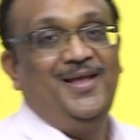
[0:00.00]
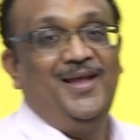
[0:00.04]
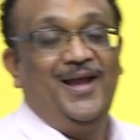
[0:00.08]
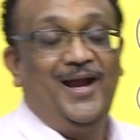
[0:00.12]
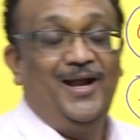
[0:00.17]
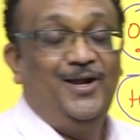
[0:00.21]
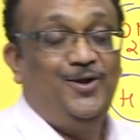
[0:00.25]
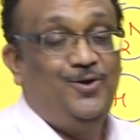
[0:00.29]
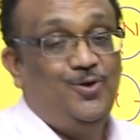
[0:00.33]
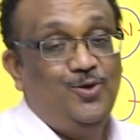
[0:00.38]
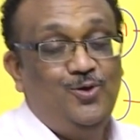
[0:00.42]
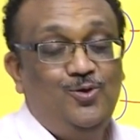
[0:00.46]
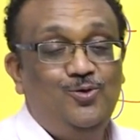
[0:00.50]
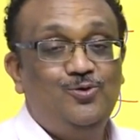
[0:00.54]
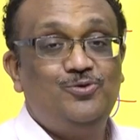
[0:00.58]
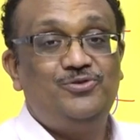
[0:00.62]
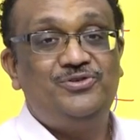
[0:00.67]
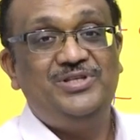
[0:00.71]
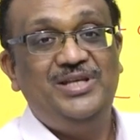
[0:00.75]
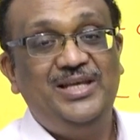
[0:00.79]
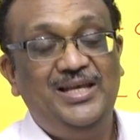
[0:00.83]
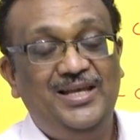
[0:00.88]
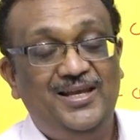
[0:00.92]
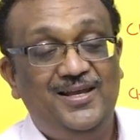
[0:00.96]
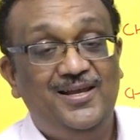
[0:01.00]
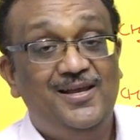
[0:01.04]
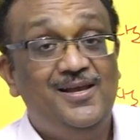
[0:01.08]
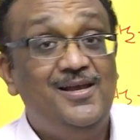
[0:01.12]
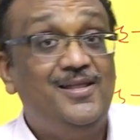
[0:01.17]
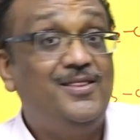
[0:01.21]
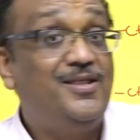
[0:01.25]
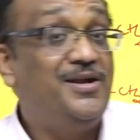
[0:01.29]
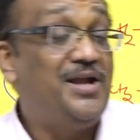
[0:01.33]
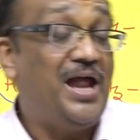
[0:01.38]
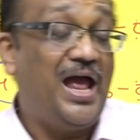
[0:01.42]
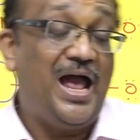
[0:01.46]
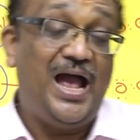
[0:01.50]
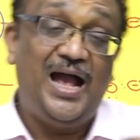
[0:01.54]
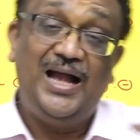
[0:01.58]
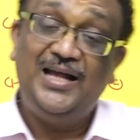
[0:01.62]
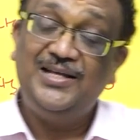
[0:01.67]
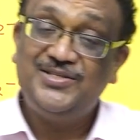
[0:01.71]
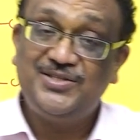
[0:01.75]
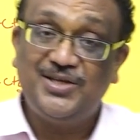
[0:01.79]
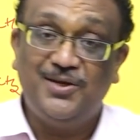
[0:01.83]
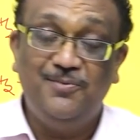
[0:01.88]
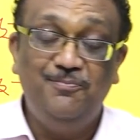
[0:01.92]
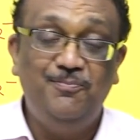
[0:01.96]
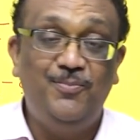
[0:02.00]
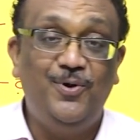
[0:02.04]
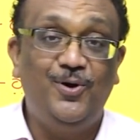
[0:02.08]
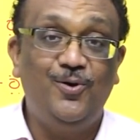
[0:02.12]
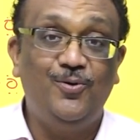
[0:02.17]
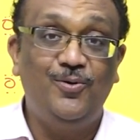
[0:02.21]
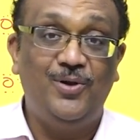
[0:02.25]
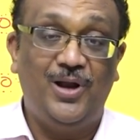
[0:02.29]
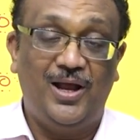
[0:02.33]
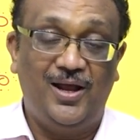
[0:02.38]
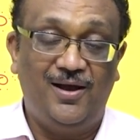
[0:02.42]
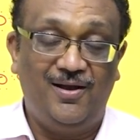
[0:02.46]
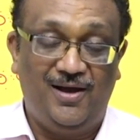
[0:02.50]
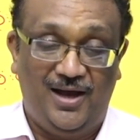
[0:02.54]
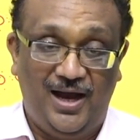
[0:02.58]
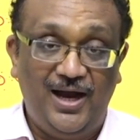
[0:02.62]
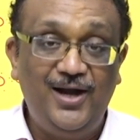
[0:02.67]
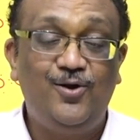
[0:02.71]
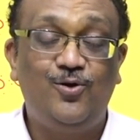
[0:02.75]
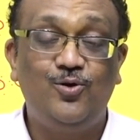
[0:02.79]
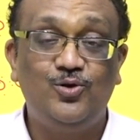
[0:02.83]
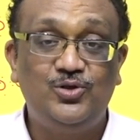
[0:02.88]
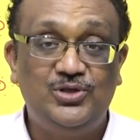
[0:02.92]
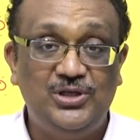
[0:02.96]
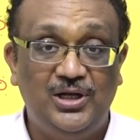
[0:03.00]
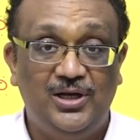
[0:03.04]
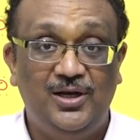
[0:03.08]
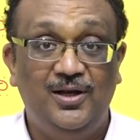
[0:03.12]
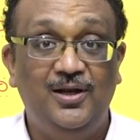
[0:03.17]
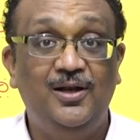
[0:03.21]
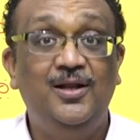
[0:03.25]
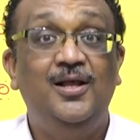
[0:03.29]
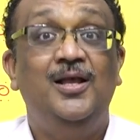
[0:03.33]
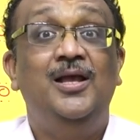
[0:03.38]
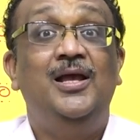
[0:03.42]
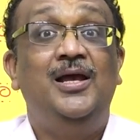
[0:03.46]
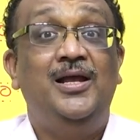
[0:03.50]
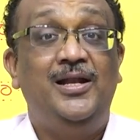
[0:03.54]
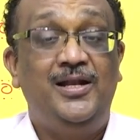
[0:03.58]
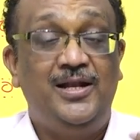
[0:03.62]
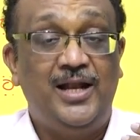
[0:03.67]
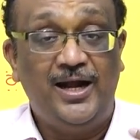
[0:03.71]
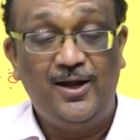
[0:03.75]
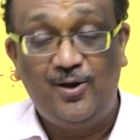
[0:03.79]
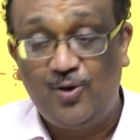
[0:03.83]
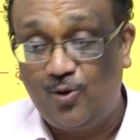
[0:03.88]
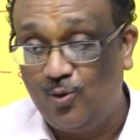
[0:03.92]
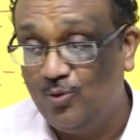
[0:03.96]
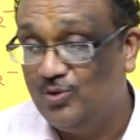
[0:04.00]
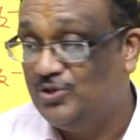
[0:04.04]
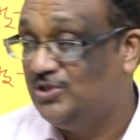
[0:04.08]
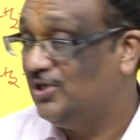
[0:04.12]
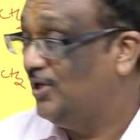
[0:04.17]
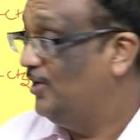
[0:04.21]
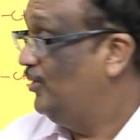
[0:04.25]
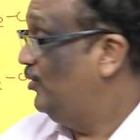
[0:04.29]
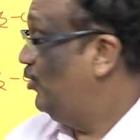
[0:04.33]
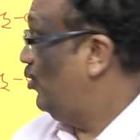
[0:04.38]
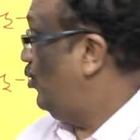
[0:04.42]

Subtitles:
And do you see that as compared to hydrogen, nitrogen,